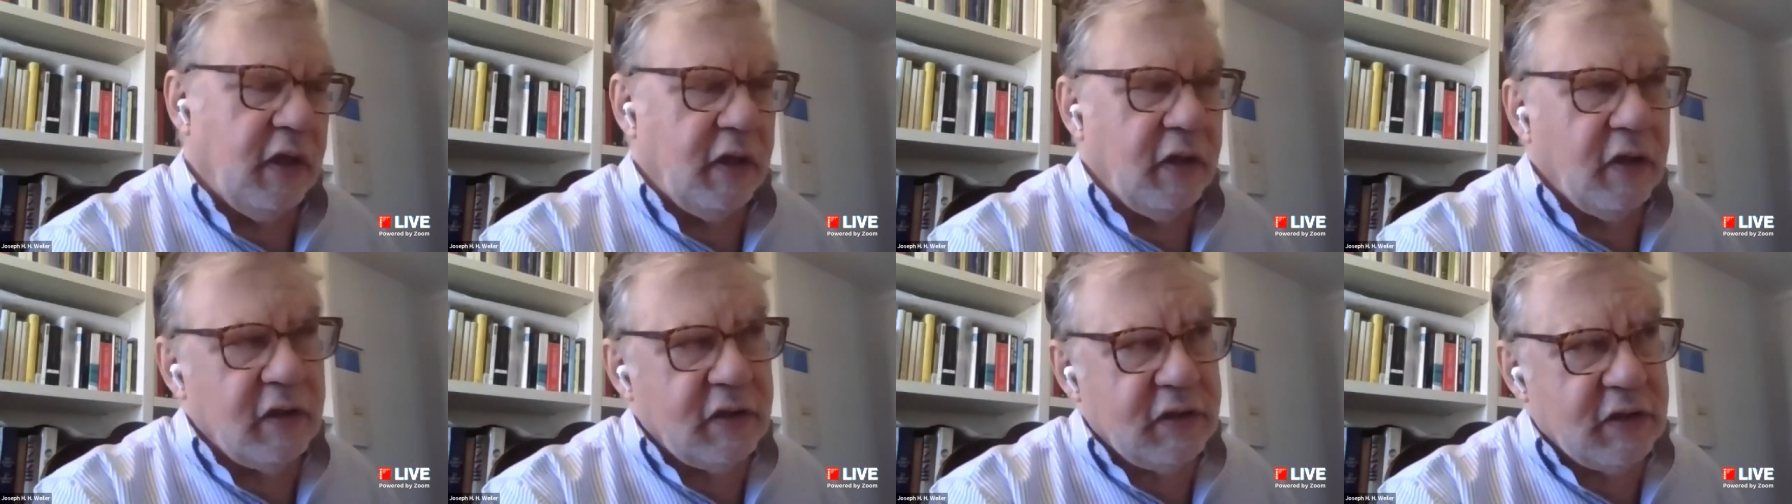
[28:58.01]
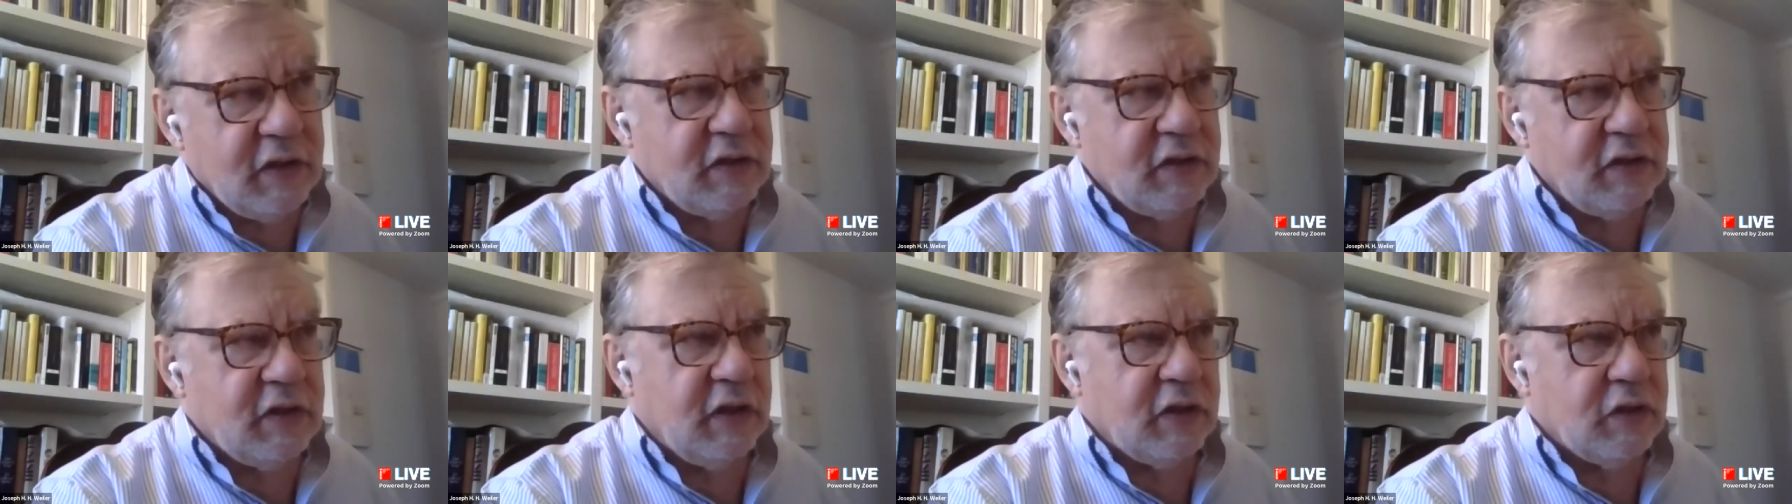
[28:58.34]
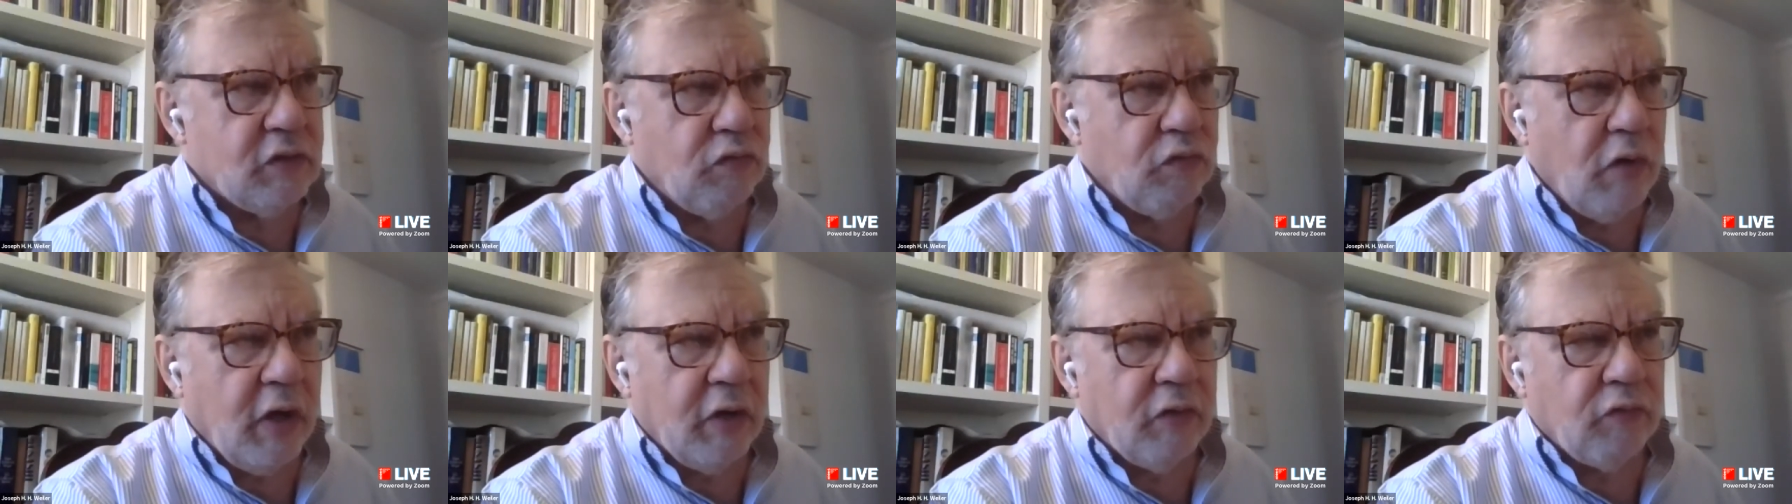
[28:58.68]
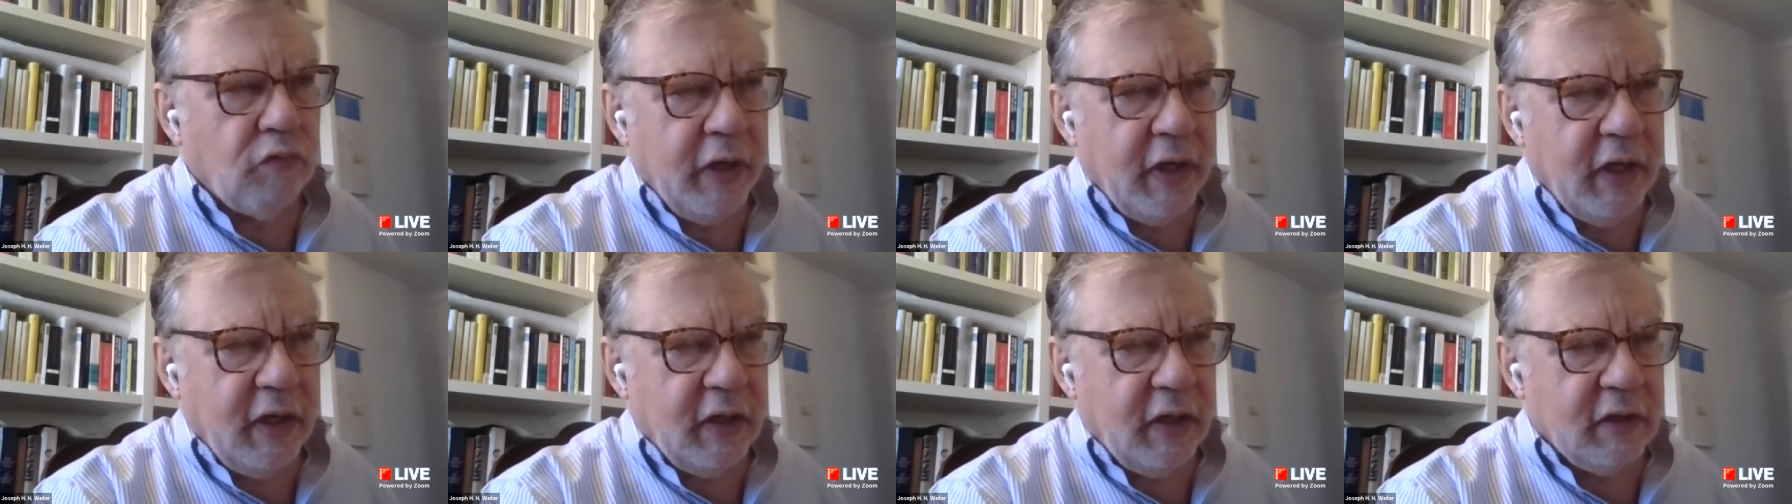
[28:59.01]
and this is just one
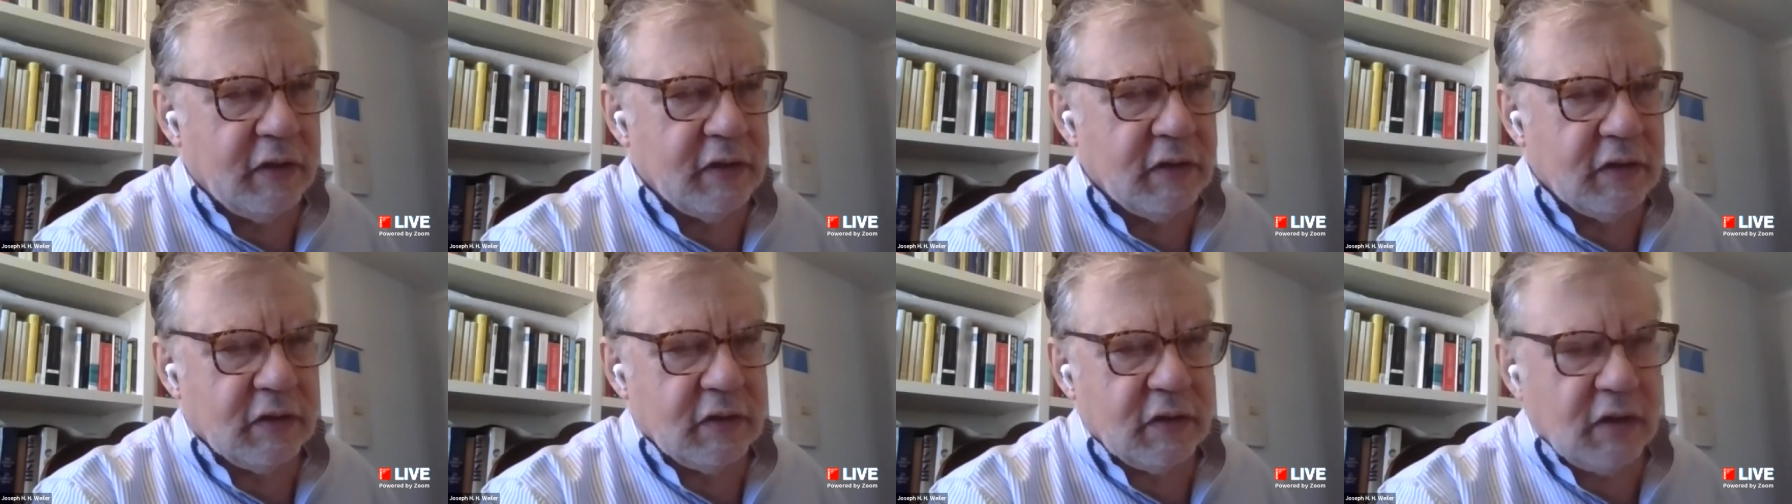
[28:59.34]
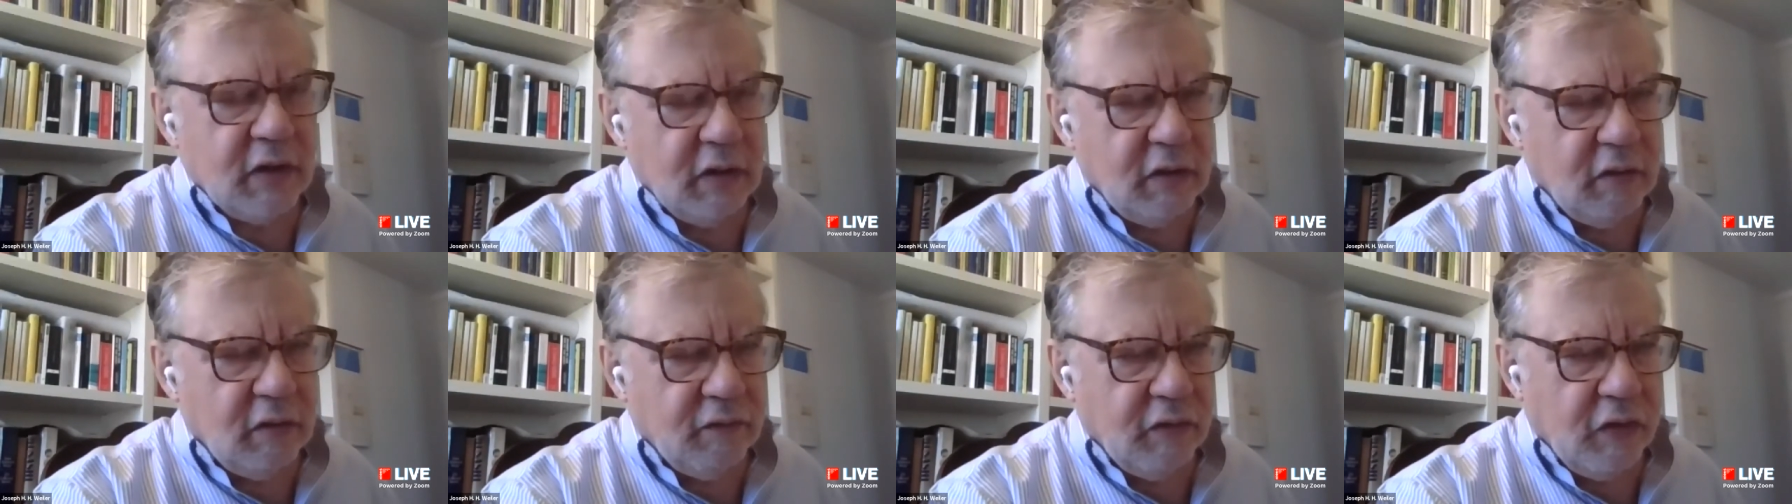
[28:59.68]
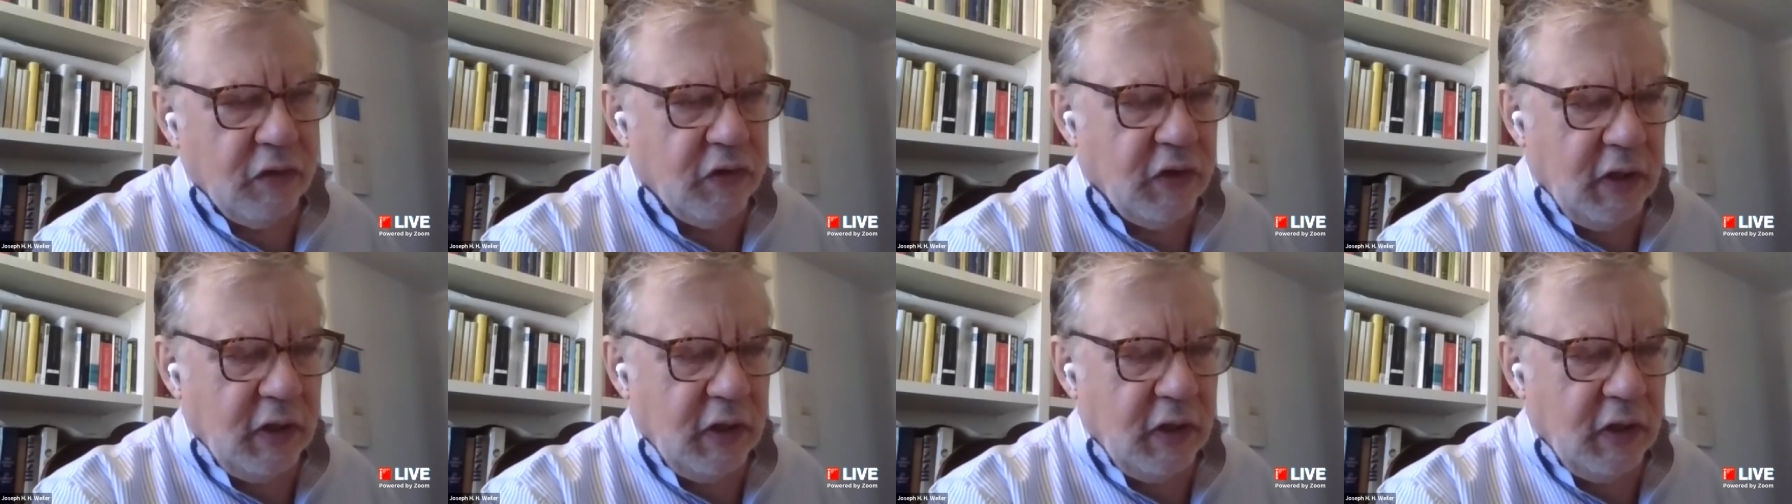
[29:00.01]
way, it's kind of a